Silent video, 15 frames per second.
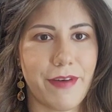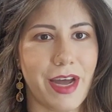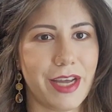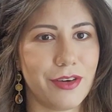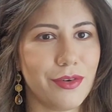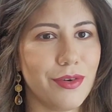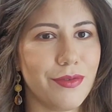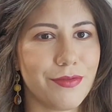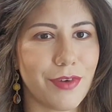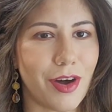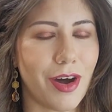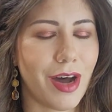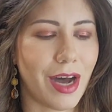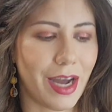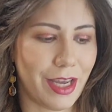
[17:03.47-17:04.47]
final
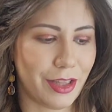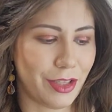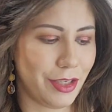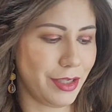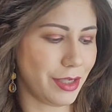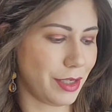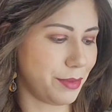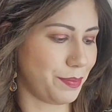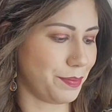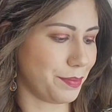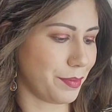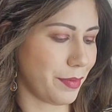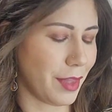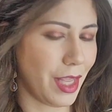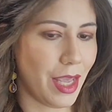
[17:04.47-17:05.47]
fall eye look.
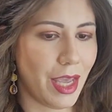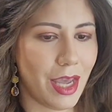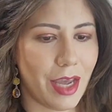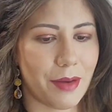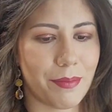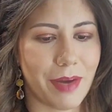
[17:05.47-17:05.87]
And